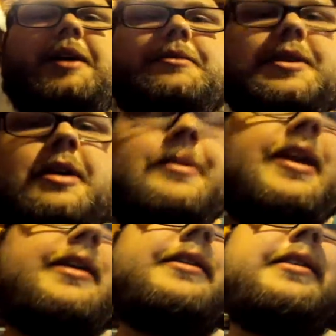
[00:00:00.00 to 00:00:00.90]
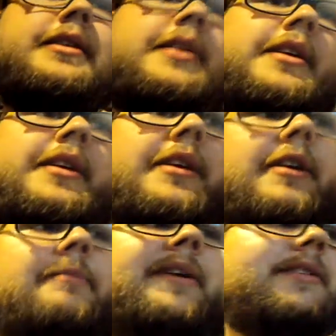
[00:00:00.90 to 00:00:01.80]
sound coming in,
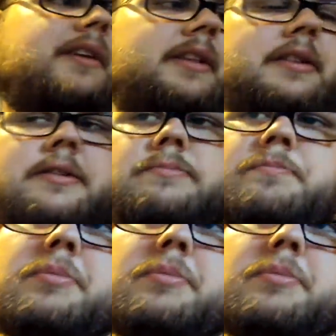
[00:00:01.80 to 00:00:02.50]
it makes like this